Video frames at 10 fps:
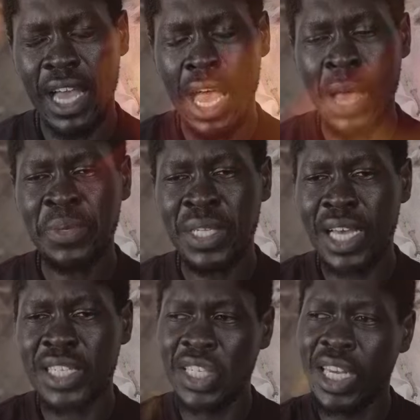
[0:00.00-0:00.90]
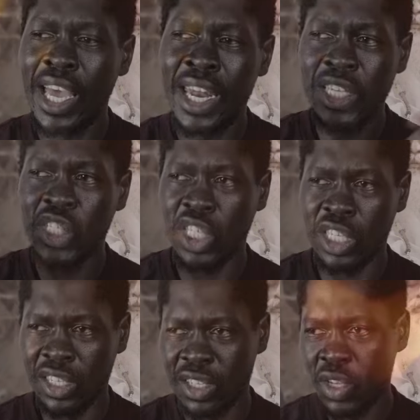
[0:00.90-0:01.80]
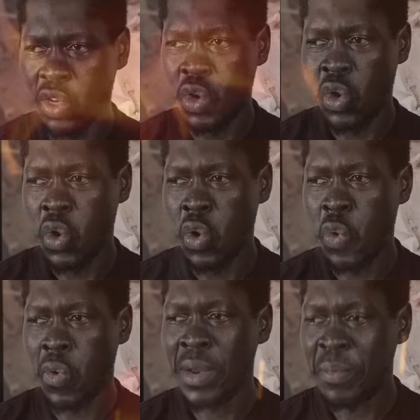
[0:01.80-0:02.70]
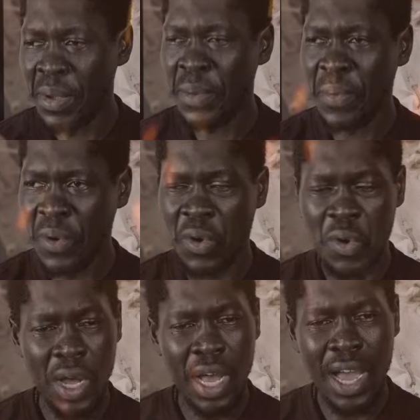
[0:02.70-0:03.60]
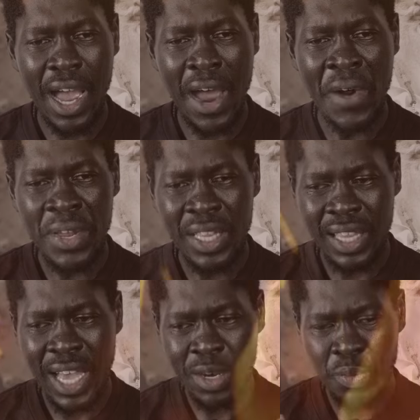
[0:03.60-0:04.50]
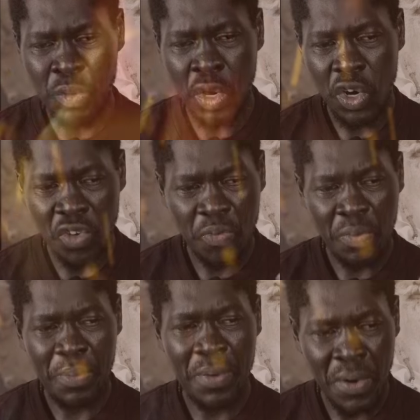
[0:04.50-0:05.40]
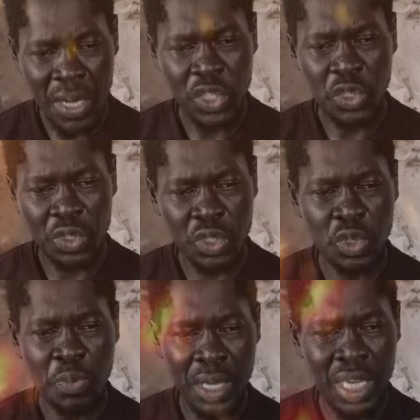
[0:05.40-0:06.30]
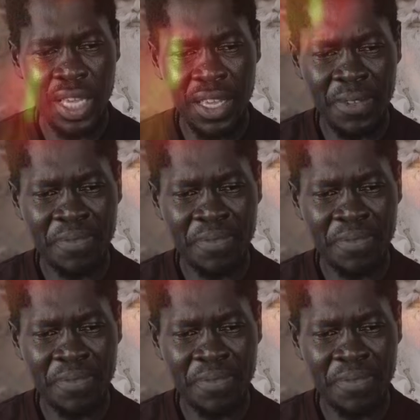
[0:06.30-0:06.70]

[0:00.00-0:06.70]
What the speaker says: upsurge in energy when people are in that mode of preparation to be